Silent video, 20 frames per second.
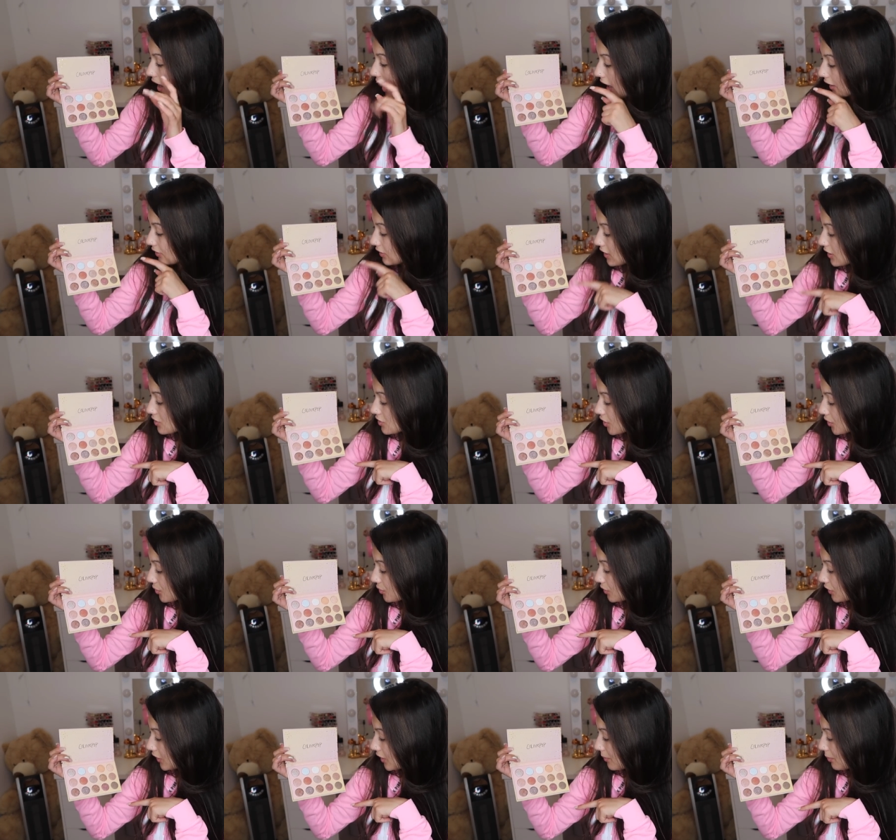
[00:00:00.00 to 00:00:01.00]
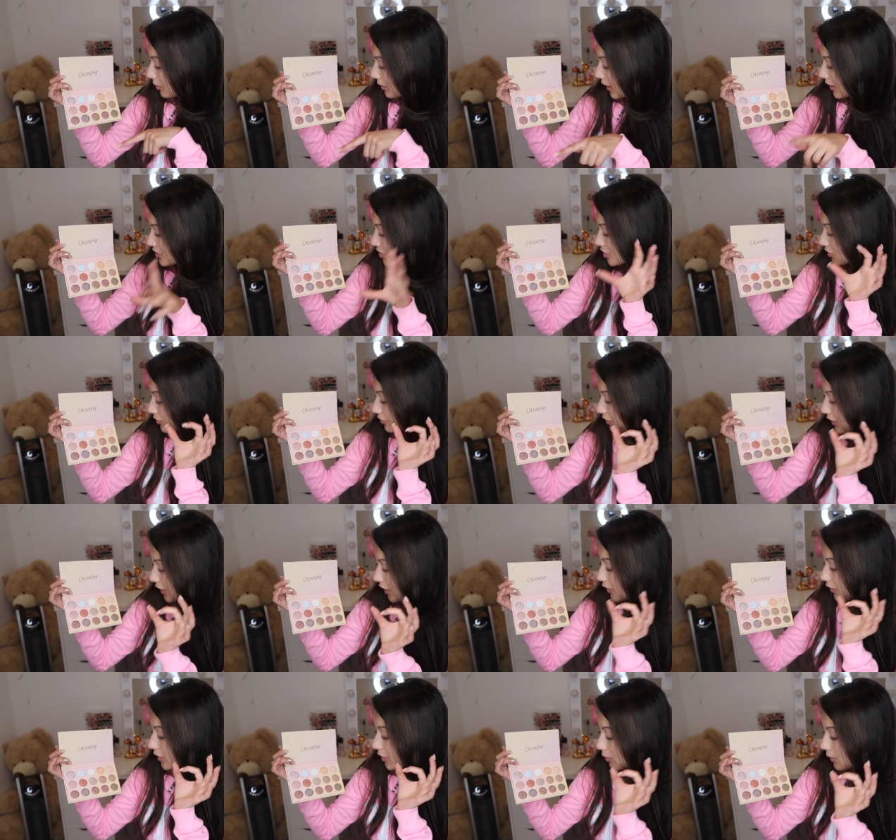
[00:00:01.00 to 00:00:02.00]
And these aren't really pressed
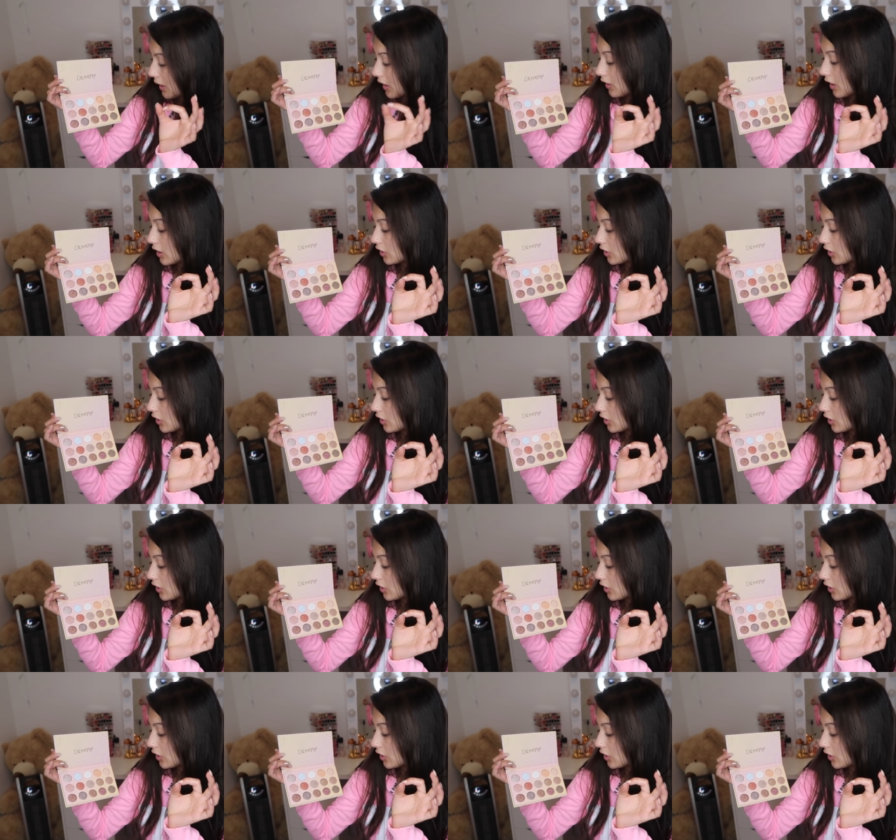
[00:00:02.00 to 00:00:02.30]
very well.